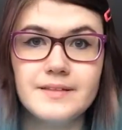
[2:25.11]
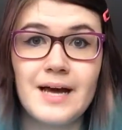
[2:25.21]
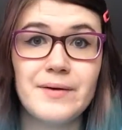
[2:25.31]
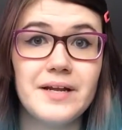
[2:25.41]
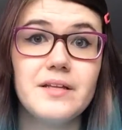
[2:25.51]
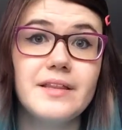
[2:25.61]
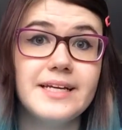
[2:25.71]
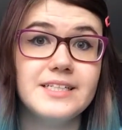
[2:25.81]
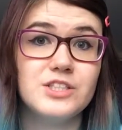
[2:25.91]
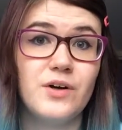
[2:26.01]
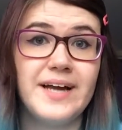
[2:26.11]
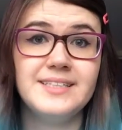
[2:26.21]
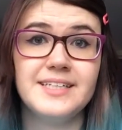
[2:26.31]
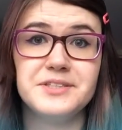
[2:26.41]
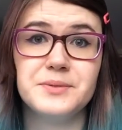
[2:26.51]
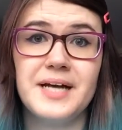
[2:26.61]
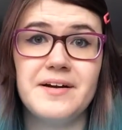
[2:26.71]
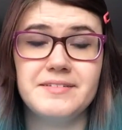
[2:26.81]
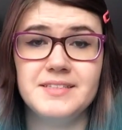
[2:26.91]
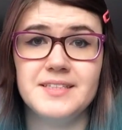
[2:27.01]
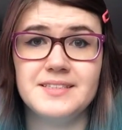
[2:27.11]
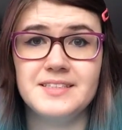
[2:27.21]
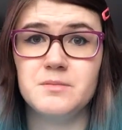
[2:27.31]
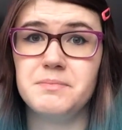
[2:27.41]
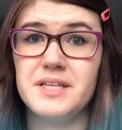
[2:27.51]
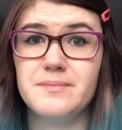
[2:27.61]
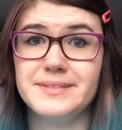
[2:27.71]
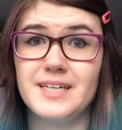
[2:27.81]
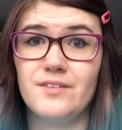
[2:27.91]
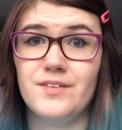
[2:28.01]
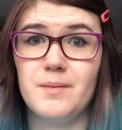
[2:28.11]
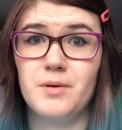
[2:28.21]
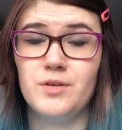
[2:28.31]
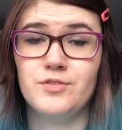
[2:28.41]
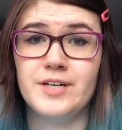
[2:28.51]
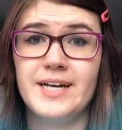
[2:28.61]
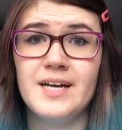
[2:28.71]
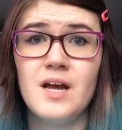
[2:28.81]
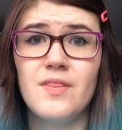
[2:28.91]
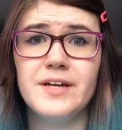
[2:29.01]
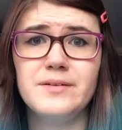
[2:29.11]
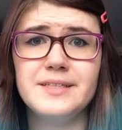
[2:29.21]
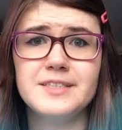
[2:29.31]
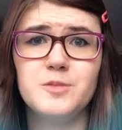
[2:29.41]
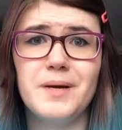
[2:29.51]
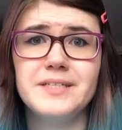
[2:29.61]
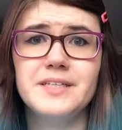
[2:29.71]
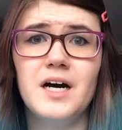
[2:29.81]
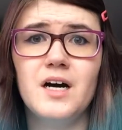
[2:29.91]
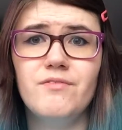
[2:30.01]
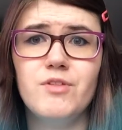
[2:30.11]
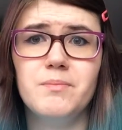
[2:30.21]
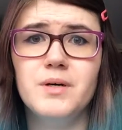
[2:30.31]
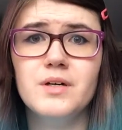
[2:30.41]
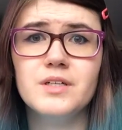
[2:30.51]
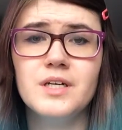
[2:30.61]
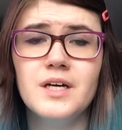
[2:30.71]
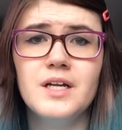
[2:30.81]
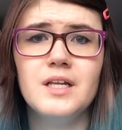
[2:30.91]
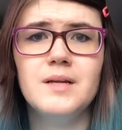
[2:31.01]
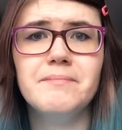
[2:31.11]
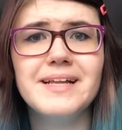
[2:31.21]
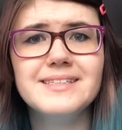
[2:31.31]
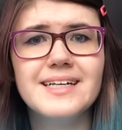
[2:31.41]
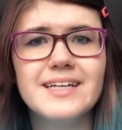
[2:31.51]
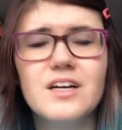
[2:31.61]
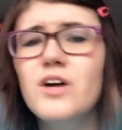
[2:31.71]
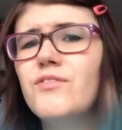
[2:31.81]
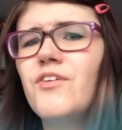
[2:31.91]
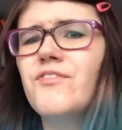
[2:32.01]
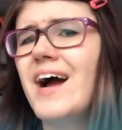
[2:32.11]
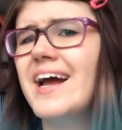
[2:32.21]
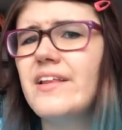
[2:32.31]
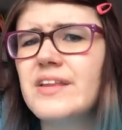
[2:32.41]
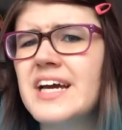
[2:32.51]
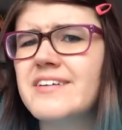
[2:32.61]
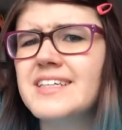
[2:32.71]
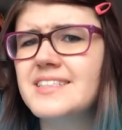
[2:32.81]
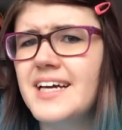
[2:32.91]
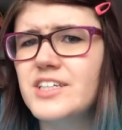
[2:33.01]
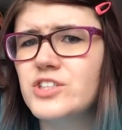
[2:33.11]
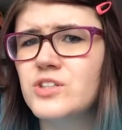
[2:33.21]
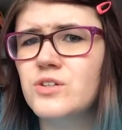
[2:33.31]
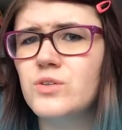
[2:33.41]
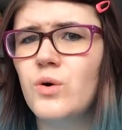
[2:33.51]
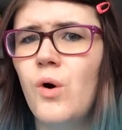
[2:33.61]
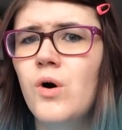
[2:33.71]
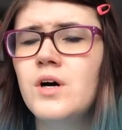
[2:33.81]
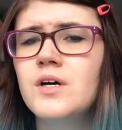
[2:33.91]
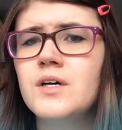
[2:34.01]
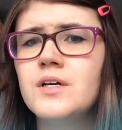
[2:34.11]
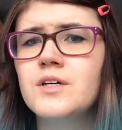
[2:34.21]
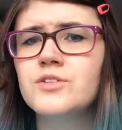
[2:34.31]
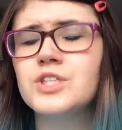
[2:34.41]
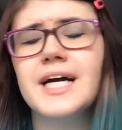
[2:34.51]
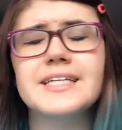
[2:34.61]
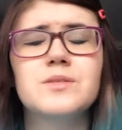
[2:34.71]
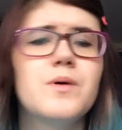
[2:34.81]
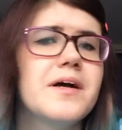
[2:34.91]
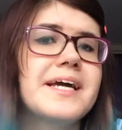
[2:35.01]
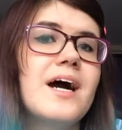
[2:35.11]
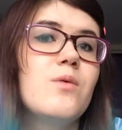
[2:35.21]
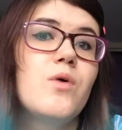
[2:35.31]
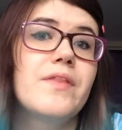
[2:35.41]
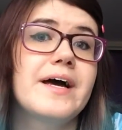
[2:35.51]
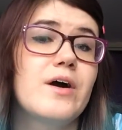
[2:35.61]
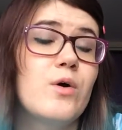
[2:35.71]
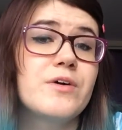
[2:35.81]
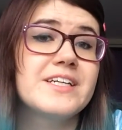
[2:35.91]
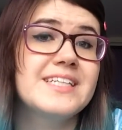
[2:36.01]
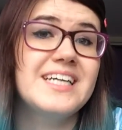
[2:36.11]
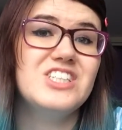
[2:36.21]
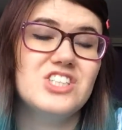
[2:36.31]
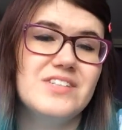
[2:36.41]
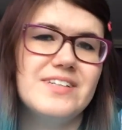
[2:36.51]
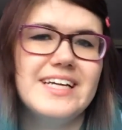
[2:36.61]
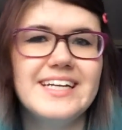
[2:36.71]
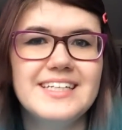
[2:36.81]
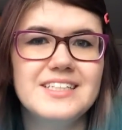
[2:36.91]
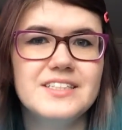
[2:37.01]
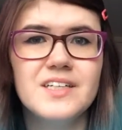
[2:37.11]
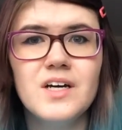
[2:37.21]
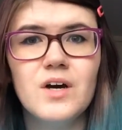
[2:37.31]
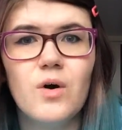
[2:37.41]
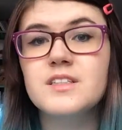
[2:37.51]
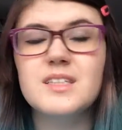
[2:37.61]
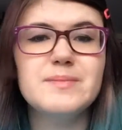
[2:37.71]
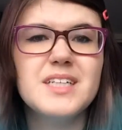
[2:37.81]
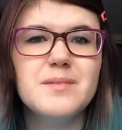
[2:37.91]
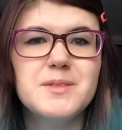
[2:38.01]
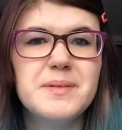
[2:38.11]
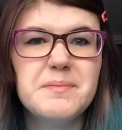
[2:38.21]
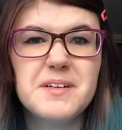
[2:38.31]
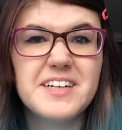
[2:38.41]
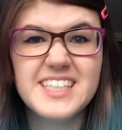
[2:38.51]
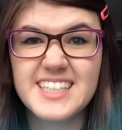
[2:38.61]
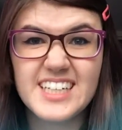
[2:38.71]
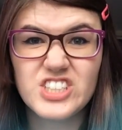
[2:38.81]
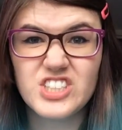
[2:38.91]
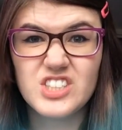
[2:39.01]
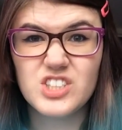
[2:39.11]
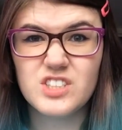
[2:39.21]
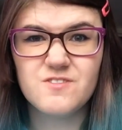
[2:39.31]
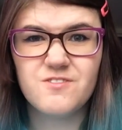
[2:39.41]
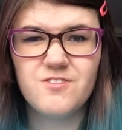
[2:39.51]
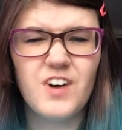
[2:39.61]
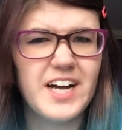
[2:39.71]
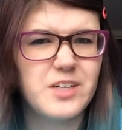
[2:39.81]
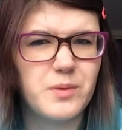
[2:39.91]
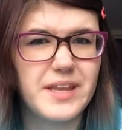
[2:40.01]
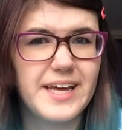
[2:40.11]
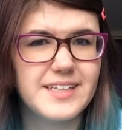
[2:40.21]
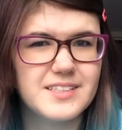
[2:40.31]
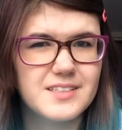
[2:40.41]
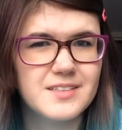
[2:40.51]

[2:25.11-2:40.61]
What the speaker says: Now, another thing is that your asexual character doesn't need to beat themselves up over it. They don't need to spend half the book lamenting over the fact that they're asexual or trying to work out what their orientation even is. Sometimes people are asexual and just fine with it.